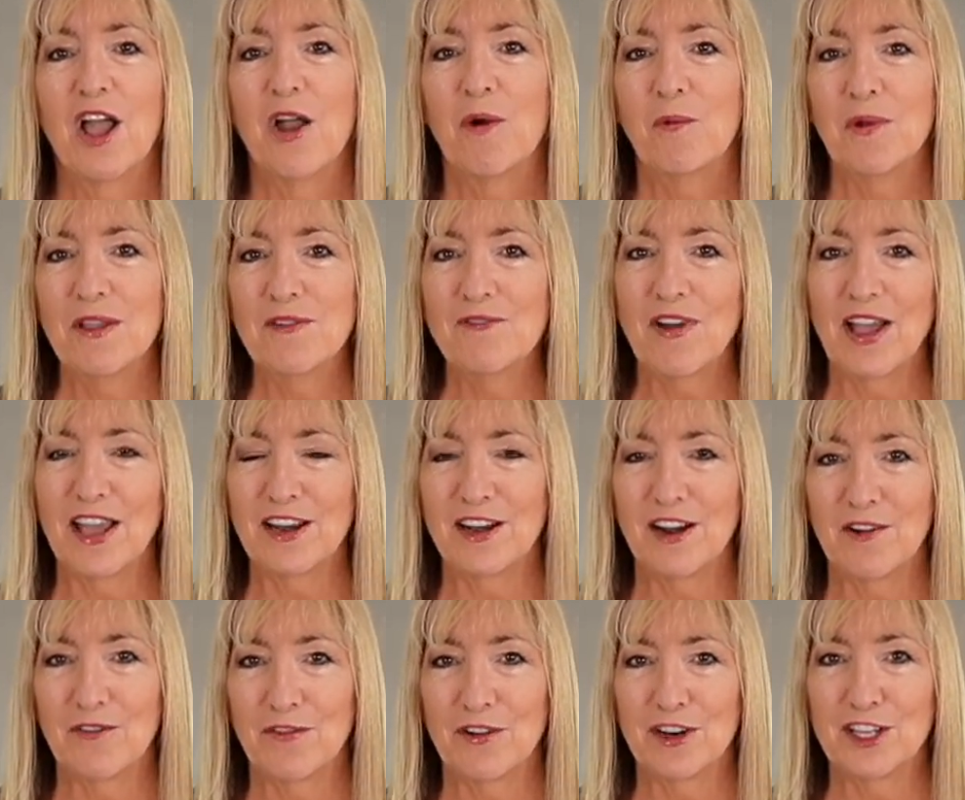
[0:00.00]
We invited
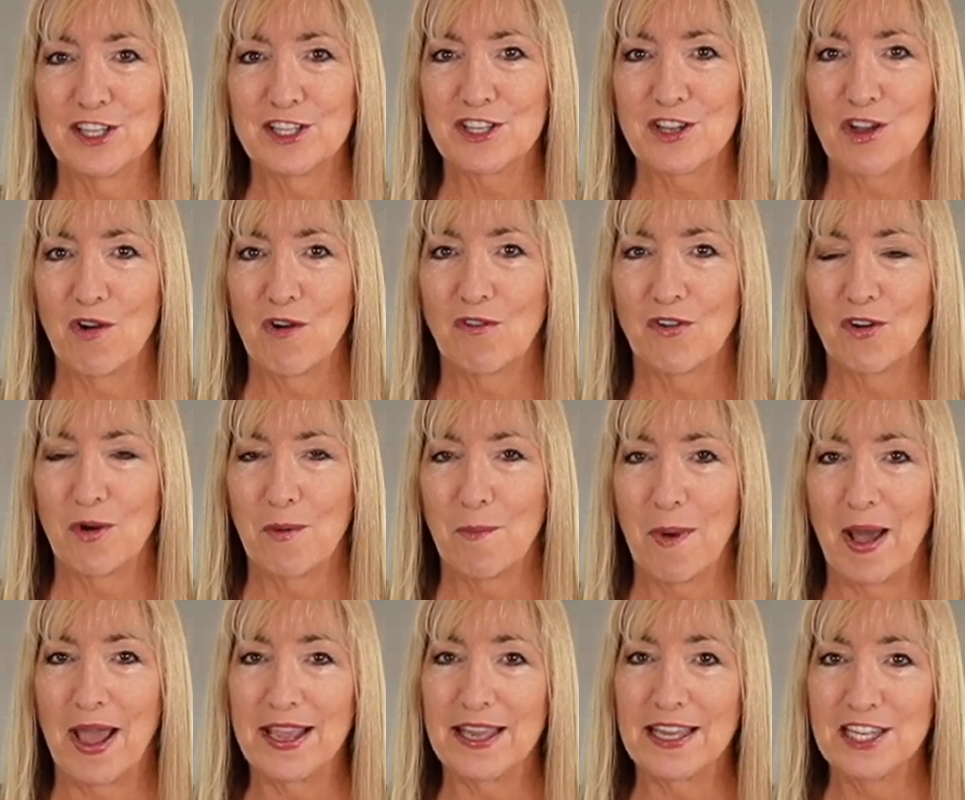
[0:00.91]
our friends over,
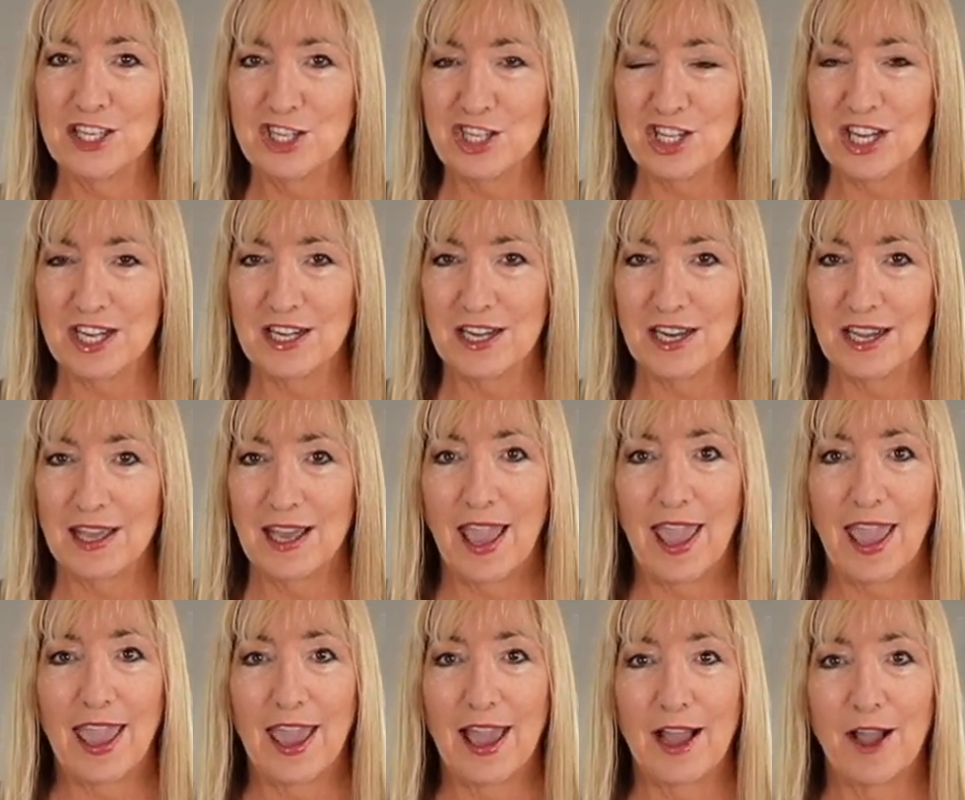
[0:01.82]
Mike and Jeannie,
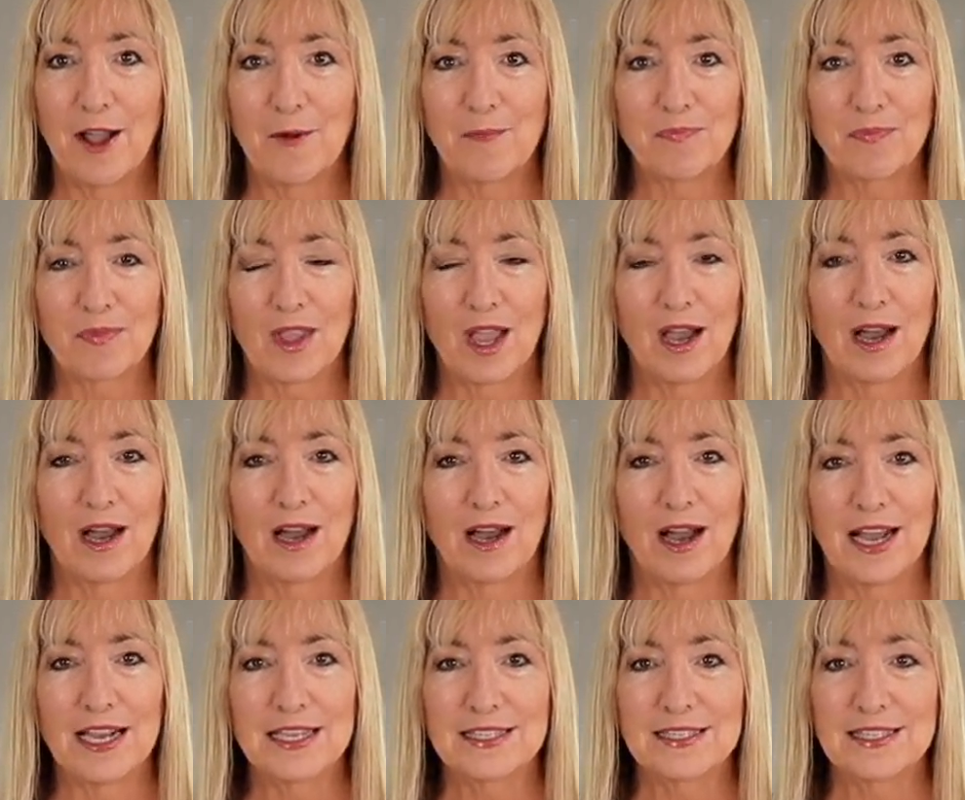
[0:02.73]
and
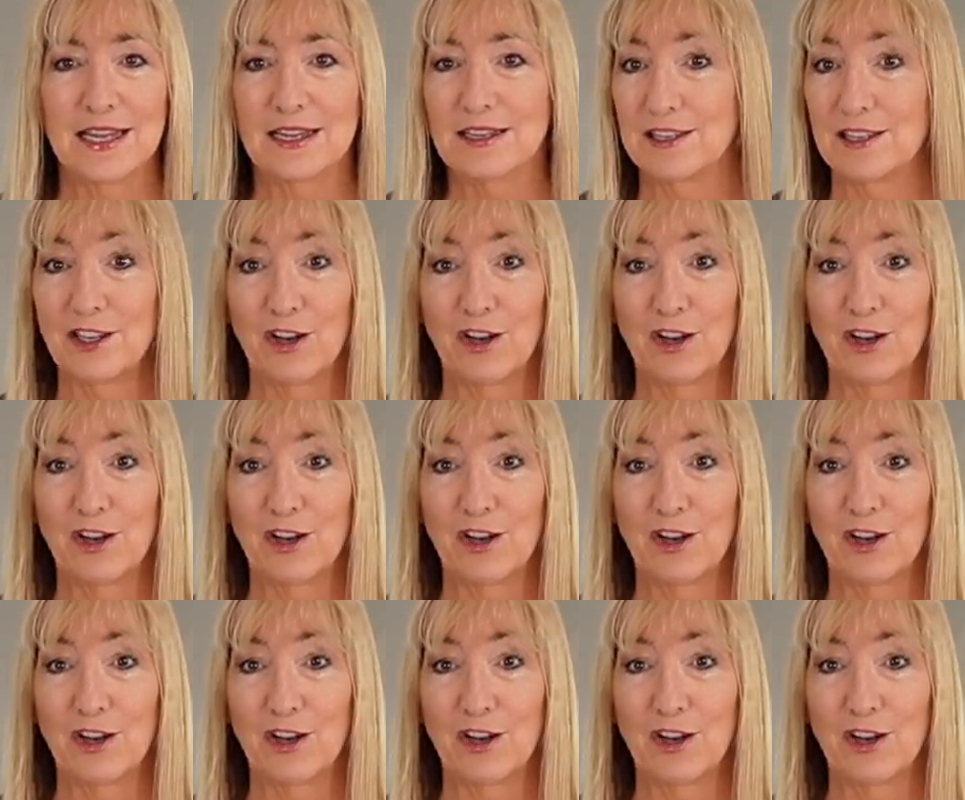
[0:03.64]
I said,